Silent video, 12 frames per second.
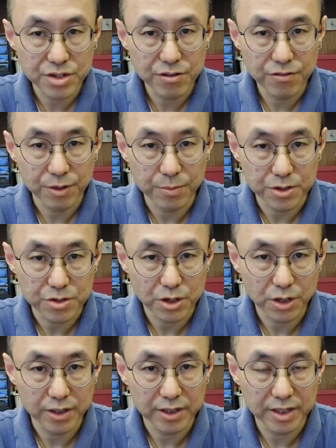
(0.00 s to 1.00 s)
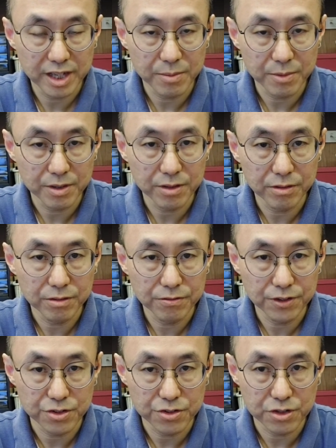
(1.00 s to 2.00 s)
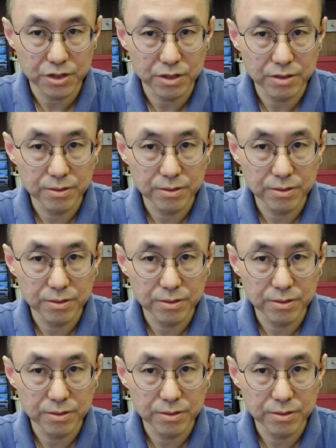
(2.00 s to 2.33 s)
from a solid chemical feedstock.